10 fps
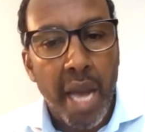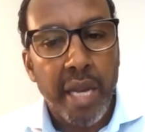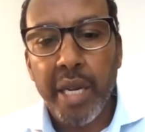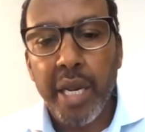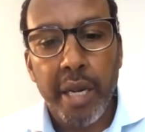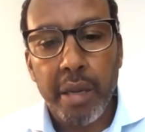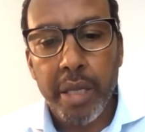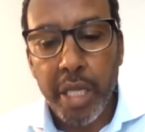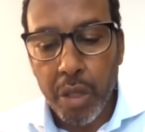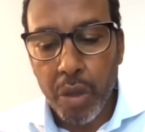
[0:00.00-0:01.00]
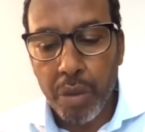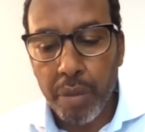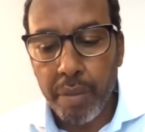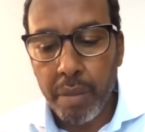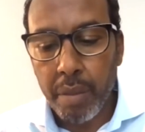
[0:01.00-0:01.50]
I really didn't
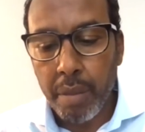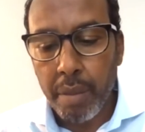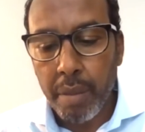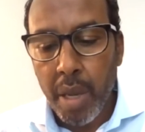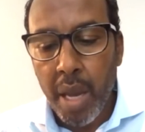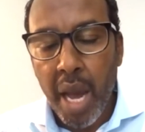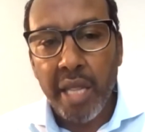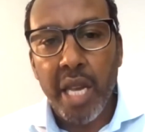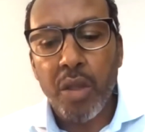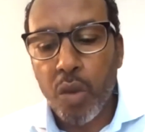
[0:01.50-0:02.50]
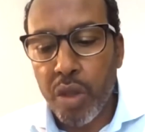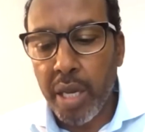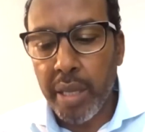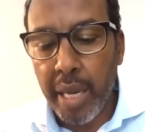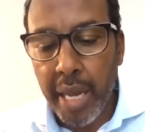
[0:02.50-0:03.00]
know. I tend to
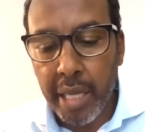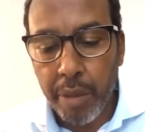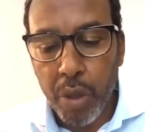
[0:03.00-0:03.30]
think the latter,